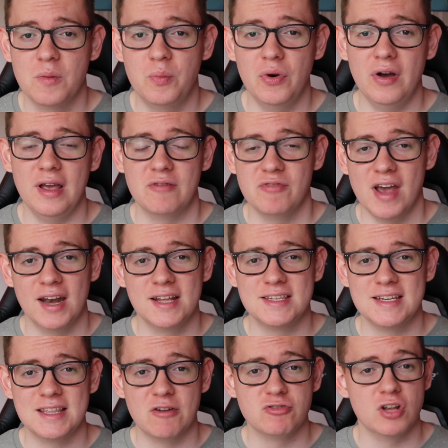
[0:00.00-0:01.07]
But in
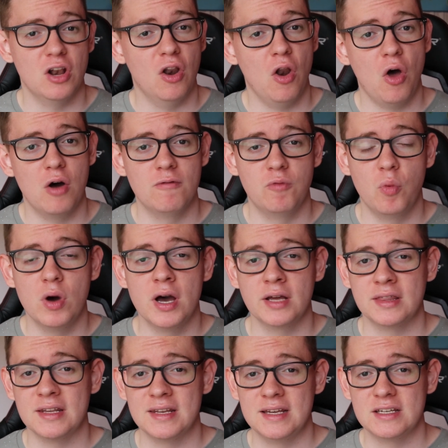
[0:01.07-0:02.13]
reality, there is a lot of
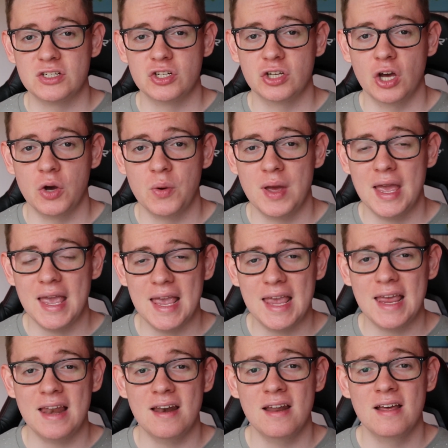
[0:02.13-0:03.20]
work that needs to go
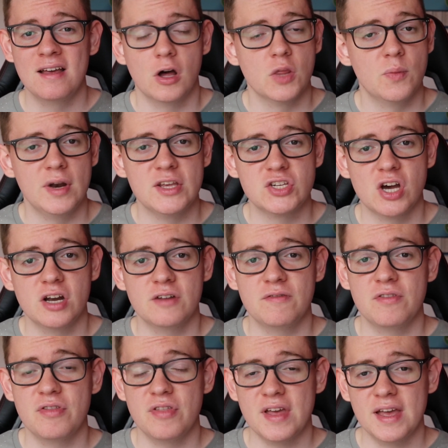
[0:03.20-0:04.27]
in. On the money side of
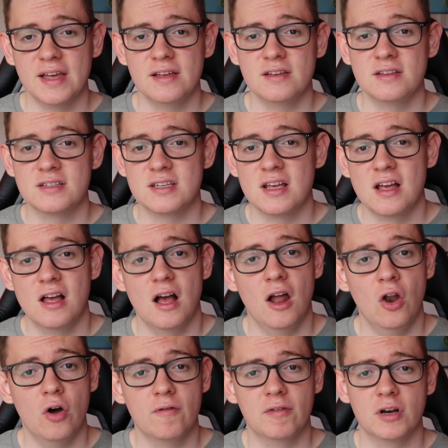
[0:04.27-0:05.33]
things,
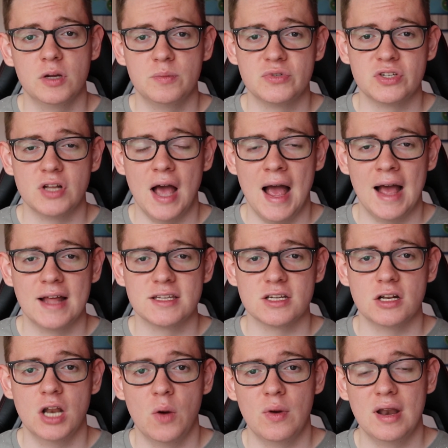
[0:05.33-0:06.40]
a lot of clubs at
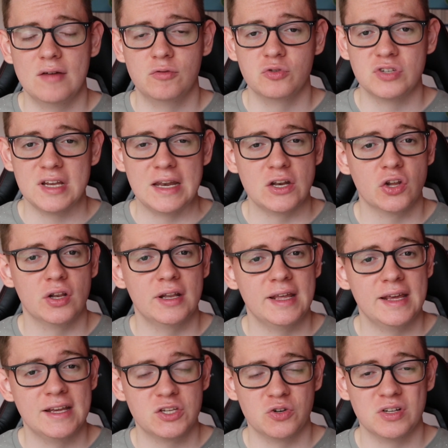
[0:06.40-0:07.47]
lower levels in non
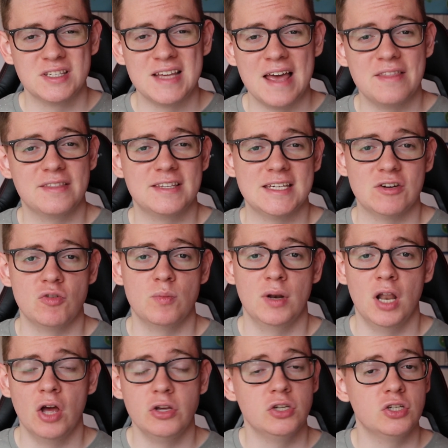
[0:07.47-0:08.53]
league, sort of 10th tier and
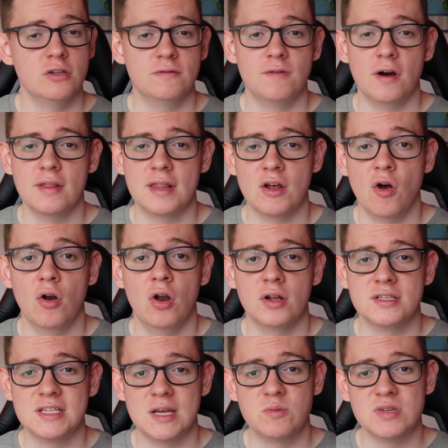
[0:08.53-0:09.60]
below, you do find that there are a lot
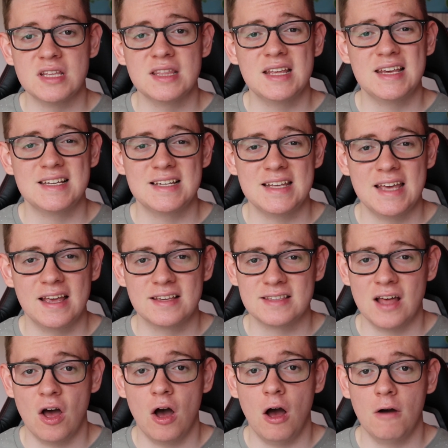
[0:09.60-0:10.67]
of teams in these leagues
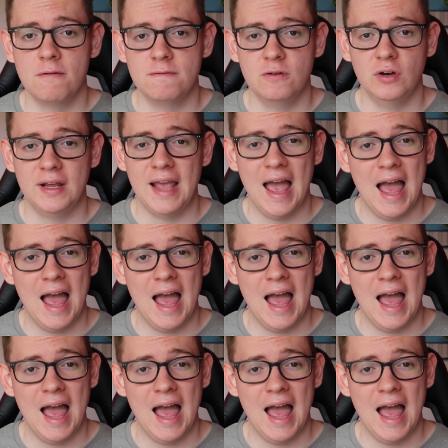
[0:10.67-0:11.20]
that are fully